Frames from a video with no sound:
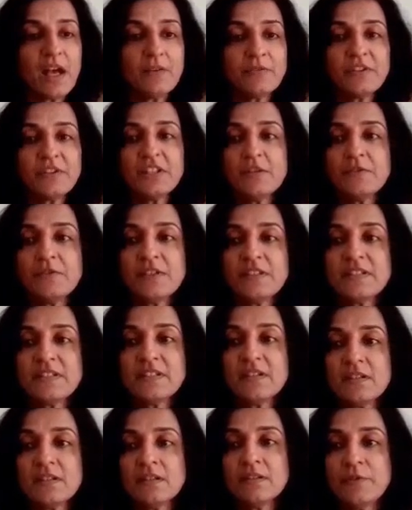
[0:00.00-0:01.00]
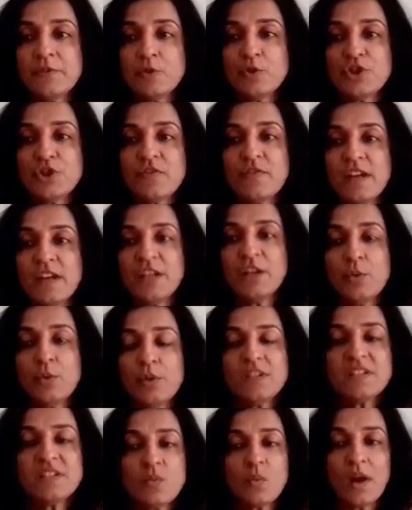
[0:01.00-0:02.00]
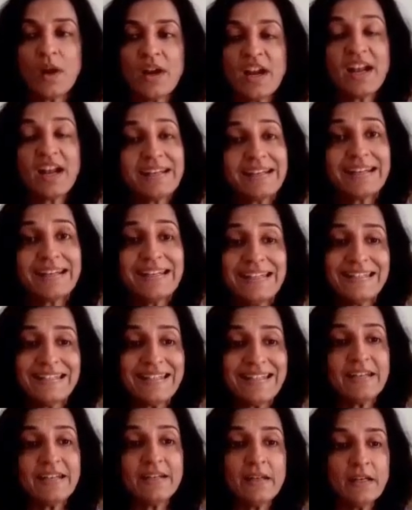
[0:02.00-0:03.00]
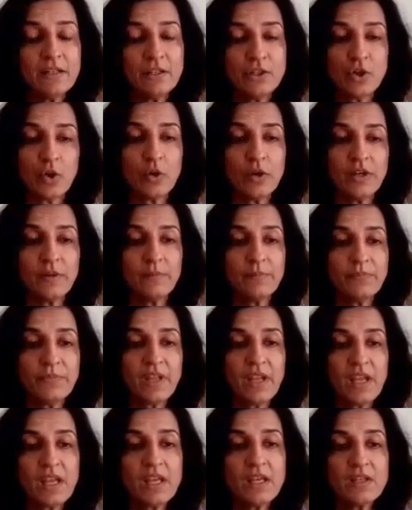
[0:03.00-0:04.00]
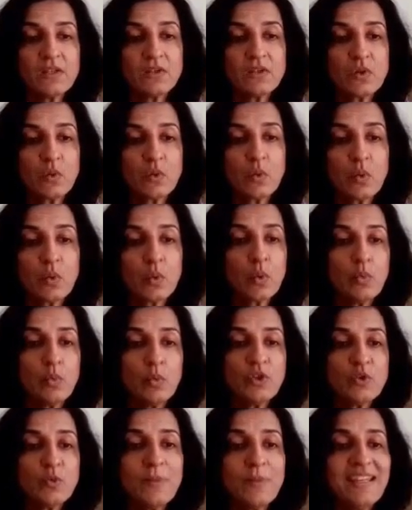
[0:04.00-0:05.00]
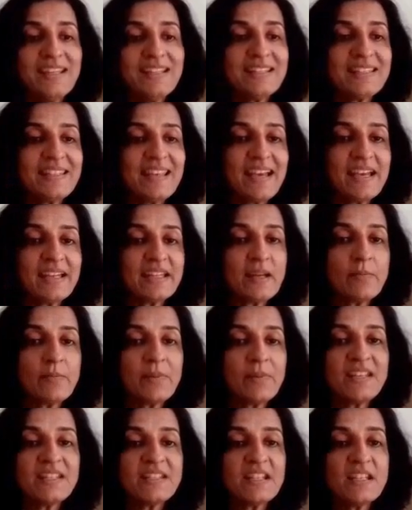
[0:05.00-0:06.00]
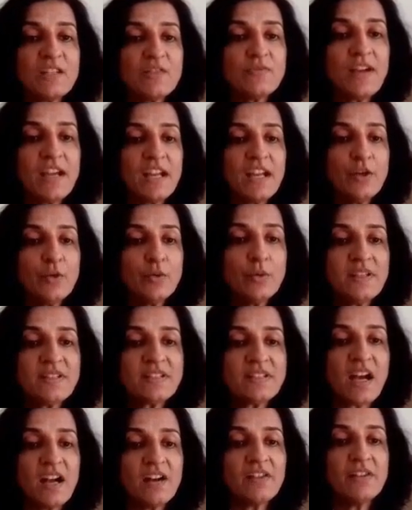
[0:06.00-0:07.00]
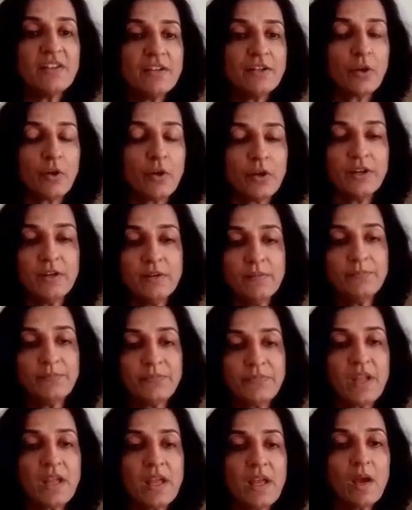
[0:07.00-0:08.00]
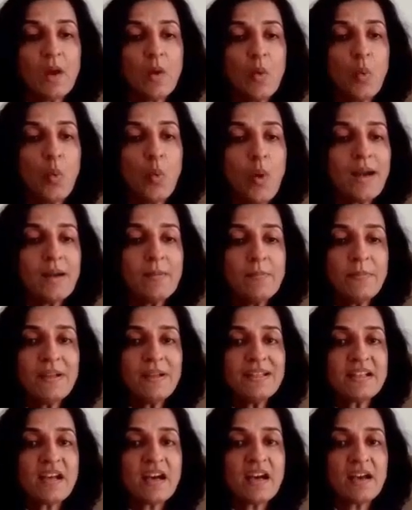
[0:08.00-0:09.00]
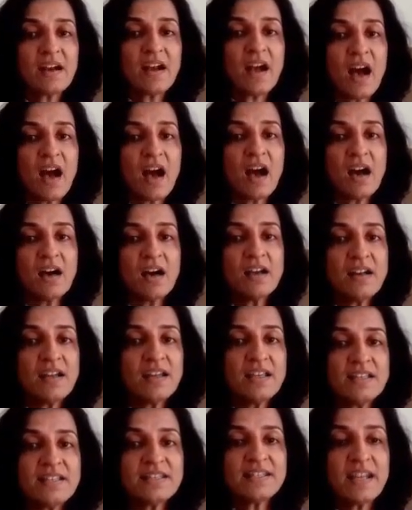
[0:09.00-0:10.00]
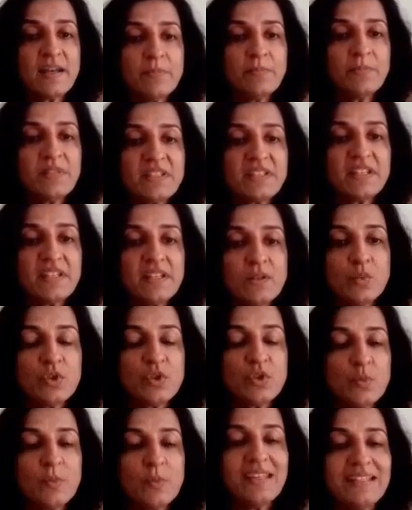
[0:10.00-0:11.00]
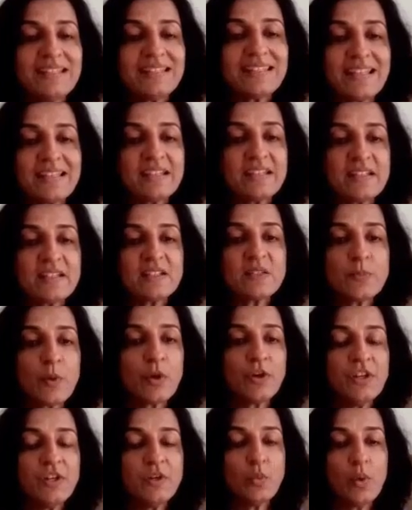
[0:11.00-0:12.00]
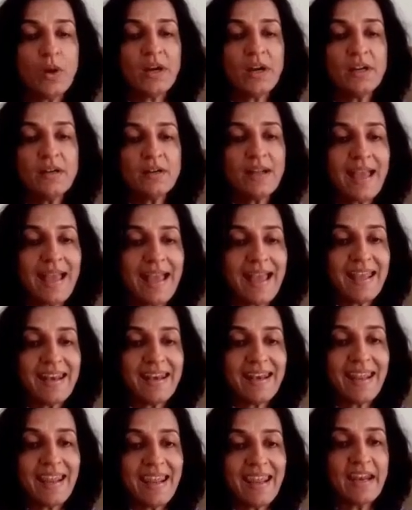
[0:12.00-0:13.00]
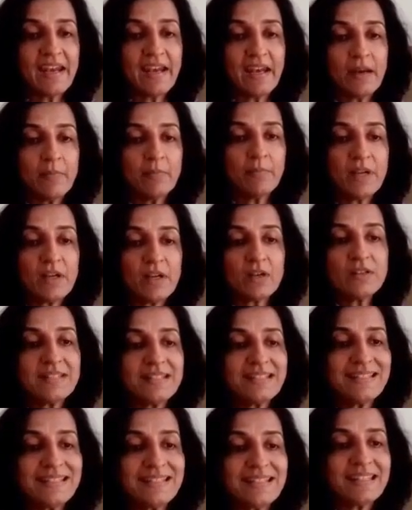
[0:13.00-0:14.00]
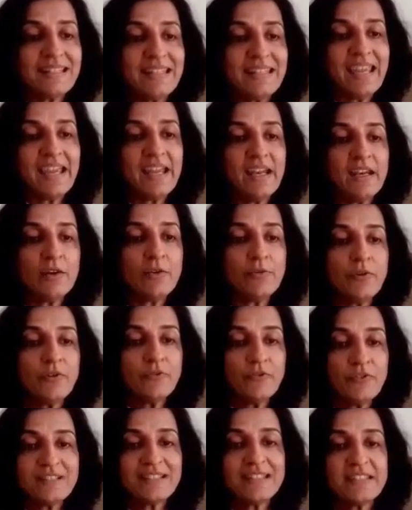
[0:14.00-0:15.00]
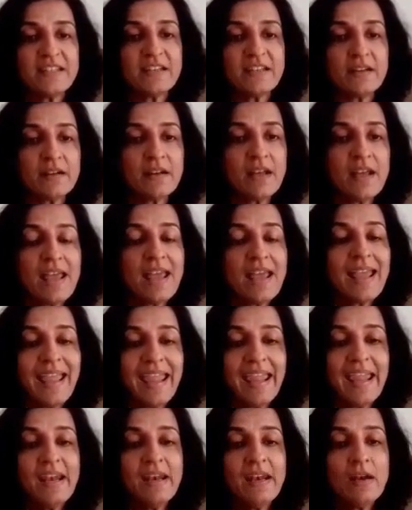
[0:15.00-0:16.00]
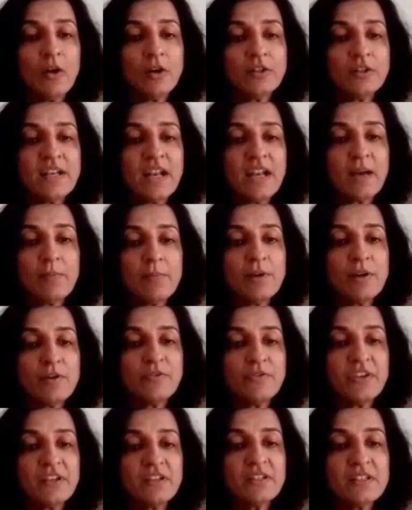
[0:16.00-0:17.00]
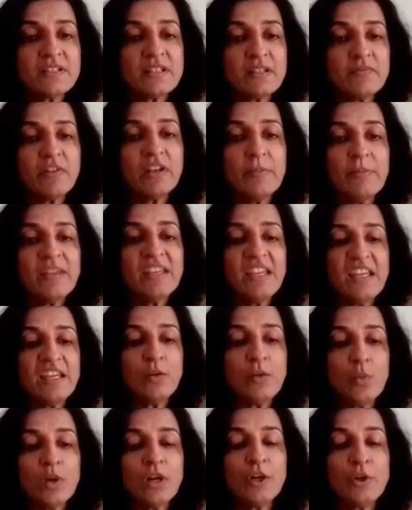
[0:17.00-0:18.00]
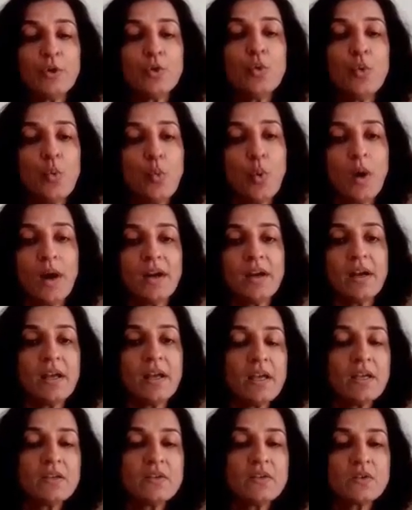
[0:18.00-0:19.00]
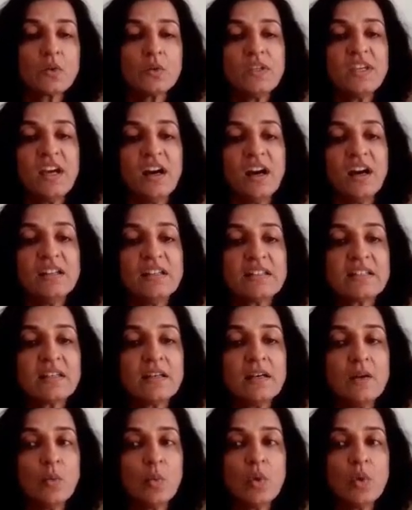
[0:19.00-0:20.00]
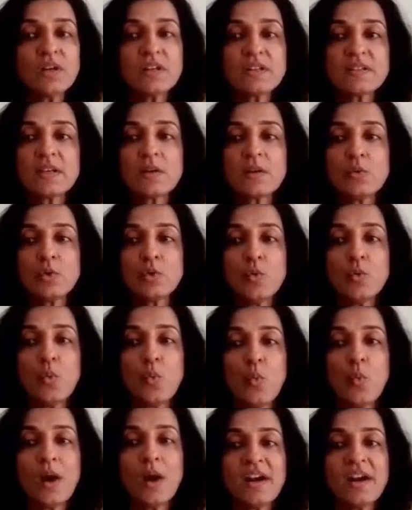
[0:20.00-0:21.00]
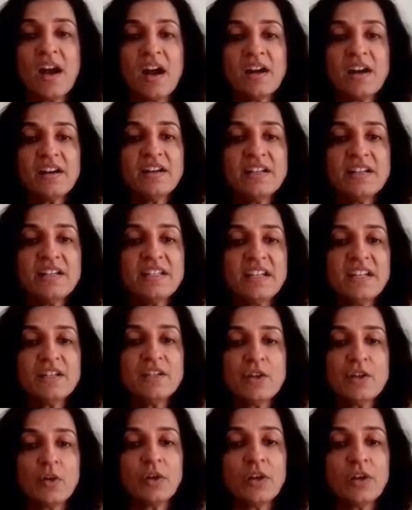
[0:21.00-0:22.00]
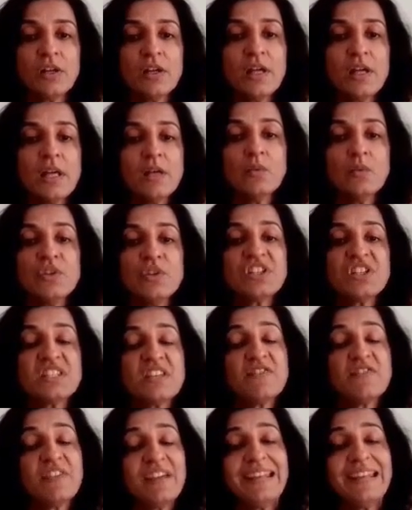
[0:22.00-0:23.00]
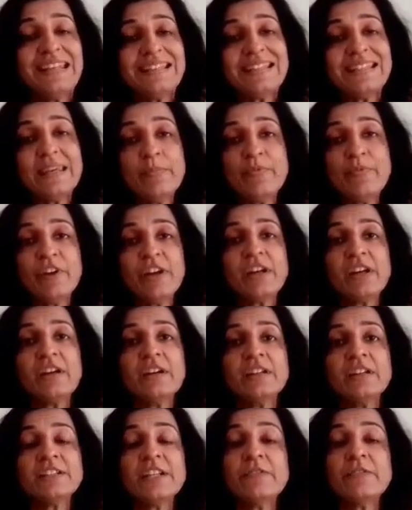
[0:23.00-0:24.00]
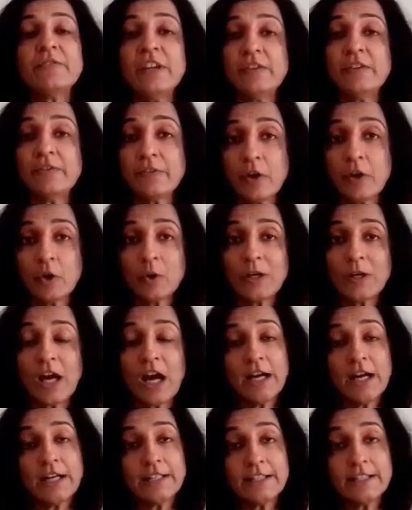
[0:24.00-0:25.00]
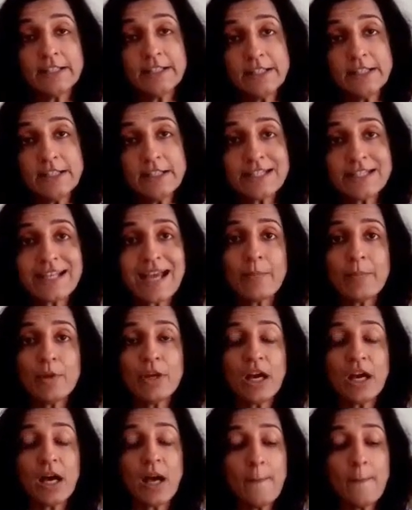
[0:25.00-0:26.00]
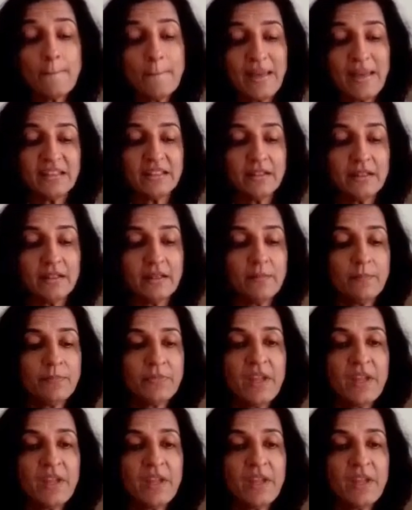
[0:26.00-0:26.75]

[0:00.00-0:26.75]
the future value is $110. So, which means that present value is $100. 1 plus R. R is 10%, which means that it is 0.1. And N, because it's at the end of first year, N or the number of years will be equal to 1. So, the answer works out to $110, which is the very same figure that we have got under the tabular method.